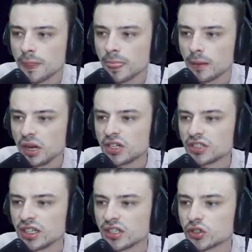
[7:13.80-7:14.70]
Am I just,
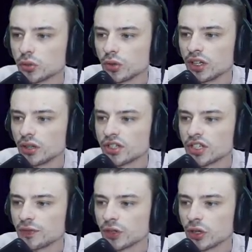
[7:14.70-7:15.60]
like, destroying all this shit
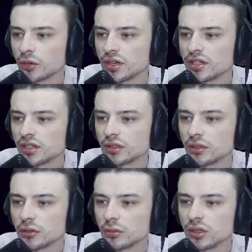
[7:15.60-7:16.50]
for no reason,
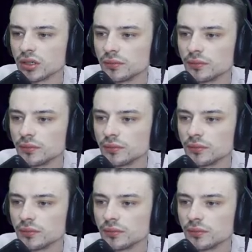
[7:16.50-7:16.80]
or what?